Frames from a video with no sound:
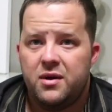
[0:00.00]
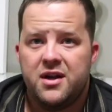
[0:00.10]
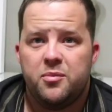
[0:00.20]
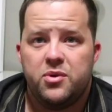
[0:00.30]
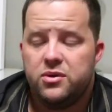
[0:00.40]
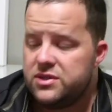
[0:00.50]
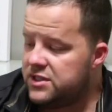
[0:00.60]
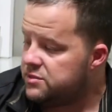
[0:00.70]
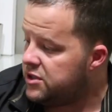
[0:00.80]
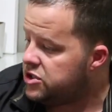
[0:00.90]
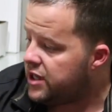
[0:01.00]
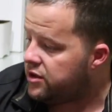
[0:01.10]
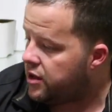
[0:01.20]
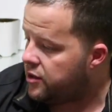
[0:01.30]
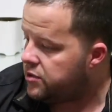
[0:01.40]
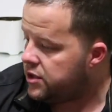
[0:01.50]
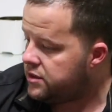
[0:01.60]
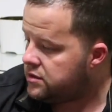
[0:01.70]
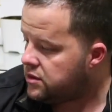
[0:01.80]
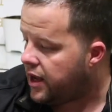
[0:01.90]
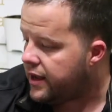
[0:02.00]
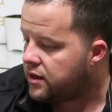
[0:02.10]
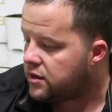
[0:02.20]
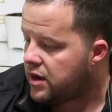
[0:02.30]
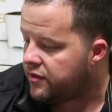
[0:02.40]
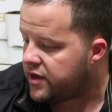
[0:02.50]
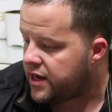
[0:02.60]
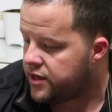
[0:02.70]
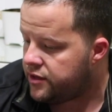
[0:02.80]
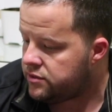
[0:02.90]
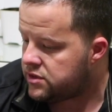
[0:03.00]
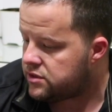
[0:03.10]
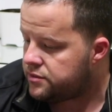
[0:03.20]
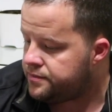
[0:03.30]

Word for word: don't end up using as much as I thought I would, like everyday use.